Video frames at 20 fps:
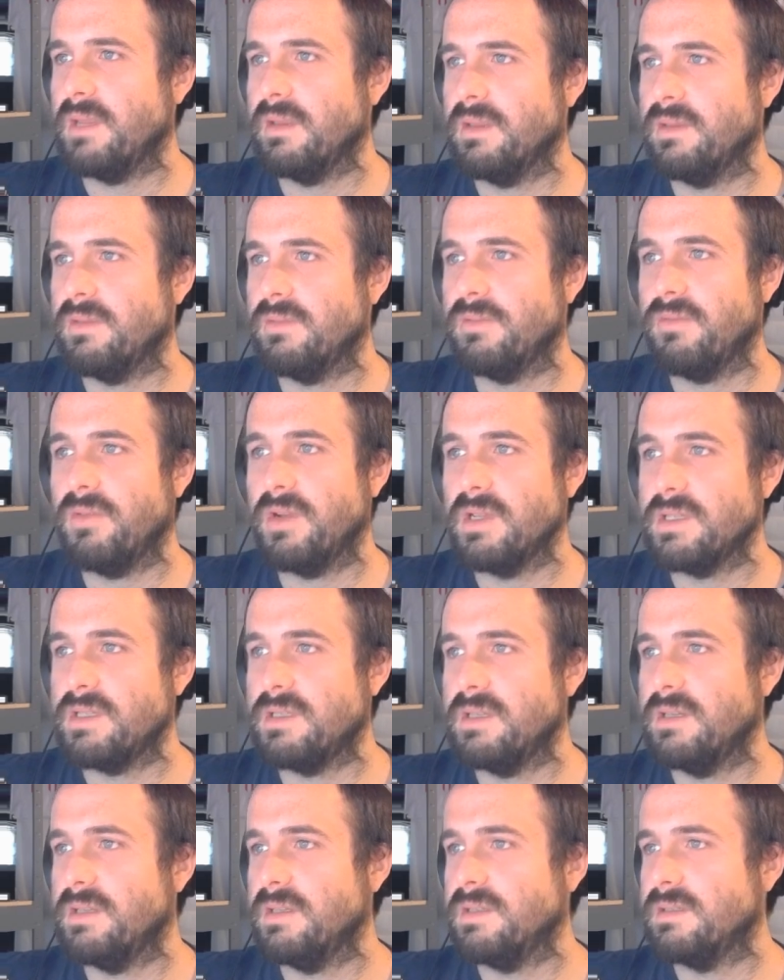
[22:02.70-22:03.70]
the device
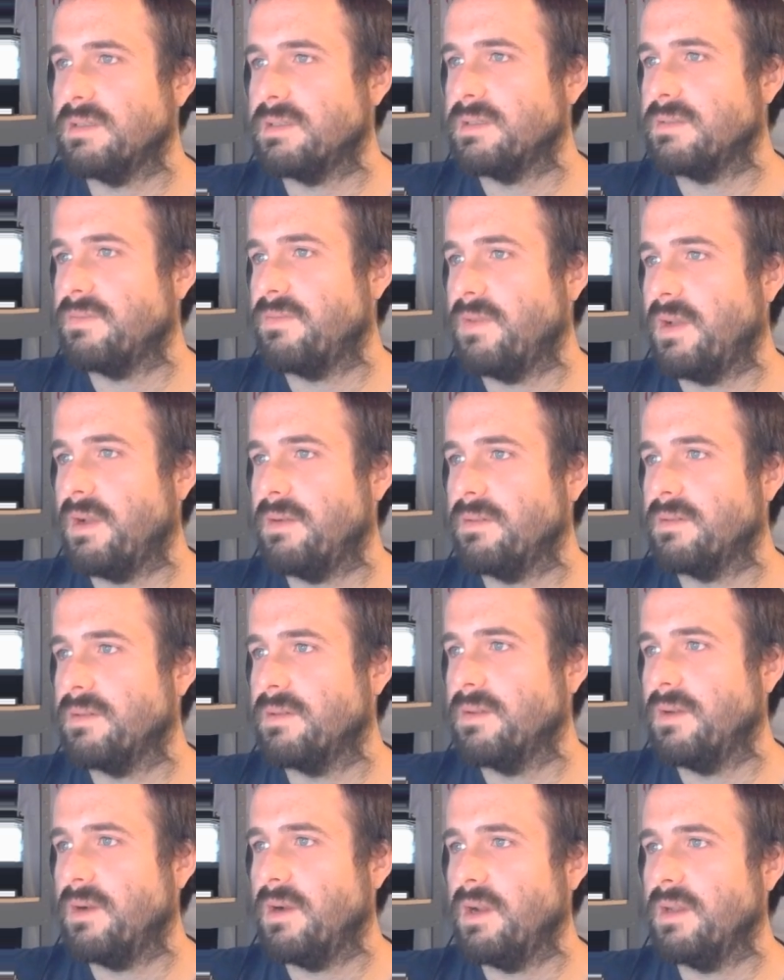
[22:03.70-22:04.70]
that is found.
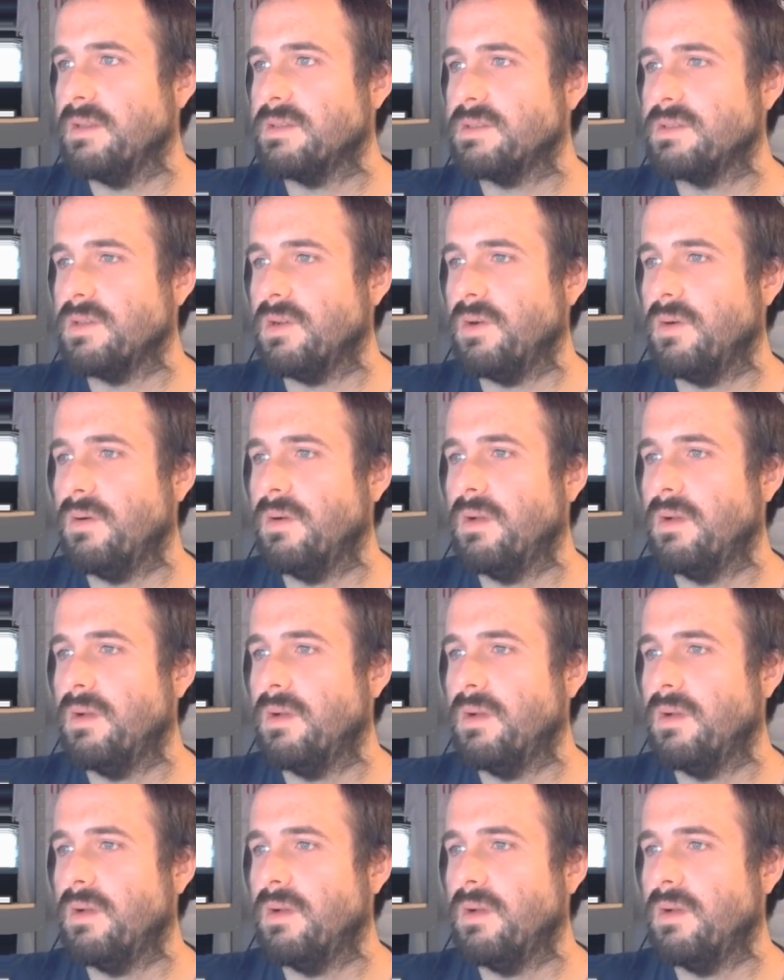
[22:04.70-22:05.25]
All right, so